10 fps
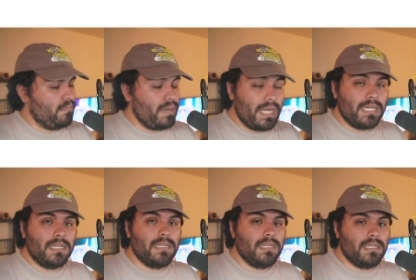But
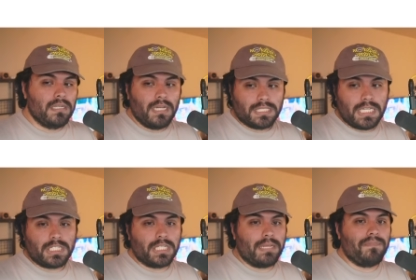
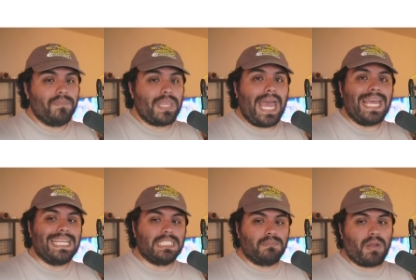essentially, that
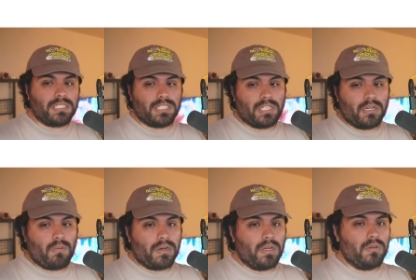is the process you're going to
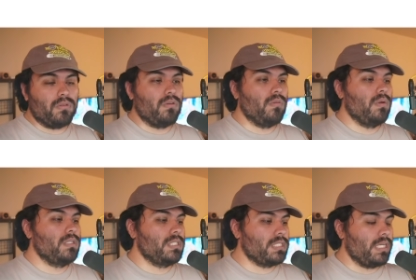want to go through
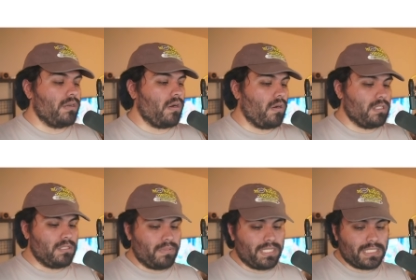to send your cards
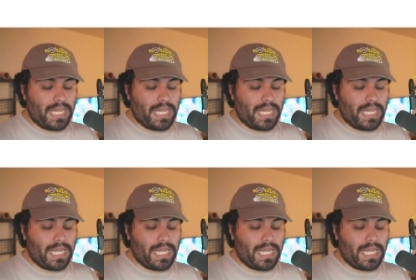to